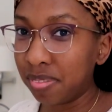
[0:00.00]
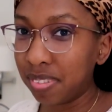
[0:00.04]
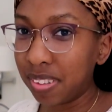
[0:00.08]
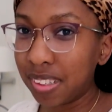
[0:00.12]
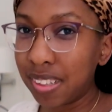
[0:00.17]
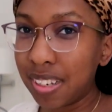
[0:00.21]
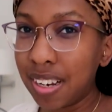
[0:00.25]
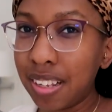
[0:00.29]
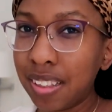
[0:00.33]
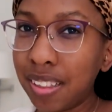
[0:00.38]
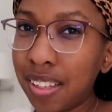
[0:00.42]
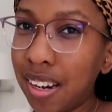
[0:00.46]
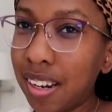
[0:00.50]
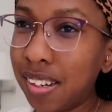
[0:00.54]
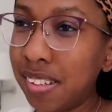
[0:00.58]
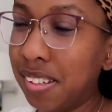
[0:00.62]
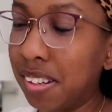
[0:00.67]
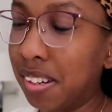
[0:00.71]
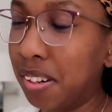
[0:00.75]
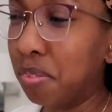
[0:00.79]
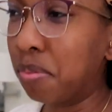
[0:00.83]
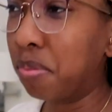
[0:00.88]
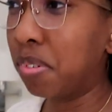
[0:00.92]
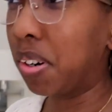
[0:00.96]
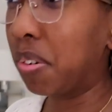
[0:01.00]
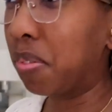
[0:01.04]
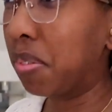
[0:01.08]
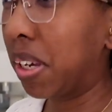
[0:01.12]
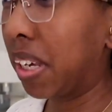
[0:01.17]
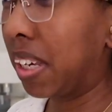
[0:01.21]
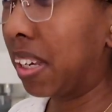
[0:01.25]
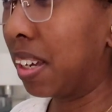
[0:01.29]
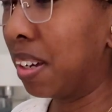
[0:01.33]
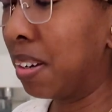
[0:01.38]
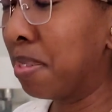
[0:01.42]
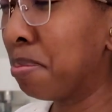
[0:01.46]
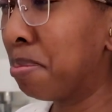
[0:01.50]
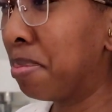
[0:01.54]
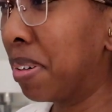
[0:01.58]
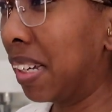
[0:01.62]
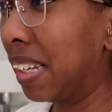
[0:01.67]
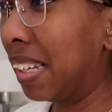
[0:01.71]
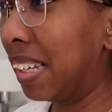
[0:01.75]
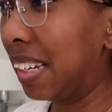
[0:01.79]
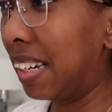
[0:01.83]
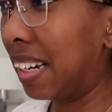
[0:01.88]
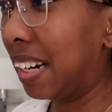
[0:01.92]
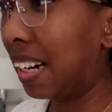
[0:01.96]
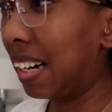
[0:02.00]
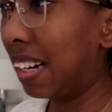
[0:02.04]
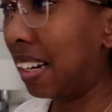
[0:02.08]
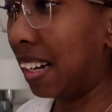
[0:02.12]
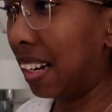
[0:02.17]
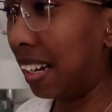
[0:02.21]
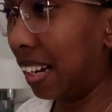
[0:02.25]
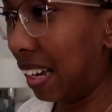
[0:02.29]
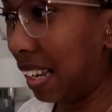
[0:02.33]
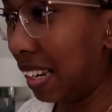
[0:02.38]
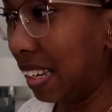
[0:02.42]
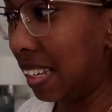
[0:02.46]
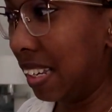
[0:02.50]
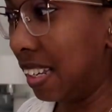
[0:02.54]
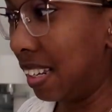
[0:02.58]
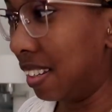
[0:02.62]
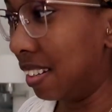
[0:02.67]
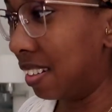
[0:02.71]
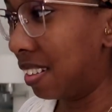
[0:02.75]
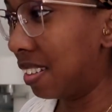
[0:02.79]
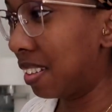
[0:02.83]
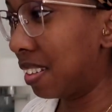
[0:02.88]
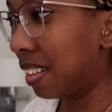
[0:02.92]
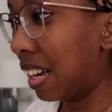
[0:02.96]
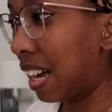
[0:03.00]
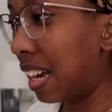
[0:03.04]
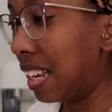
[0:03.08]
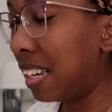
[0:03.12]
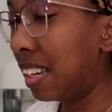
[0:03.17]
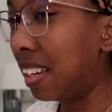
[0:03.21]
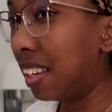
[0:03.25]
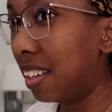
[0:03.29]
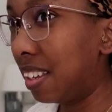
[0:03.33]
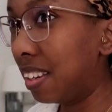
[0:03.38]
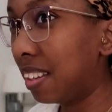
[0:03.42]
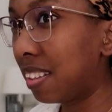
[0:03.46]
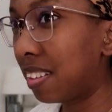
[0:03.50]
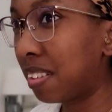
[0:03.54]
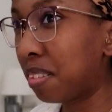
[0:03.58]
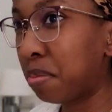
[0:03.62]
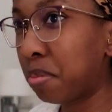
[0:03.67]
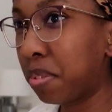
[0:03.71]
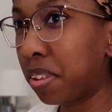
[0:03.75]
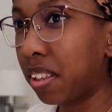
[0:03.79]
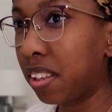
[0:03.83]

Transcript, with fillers: It's not that I didn't want to wake up, but I needed I needed some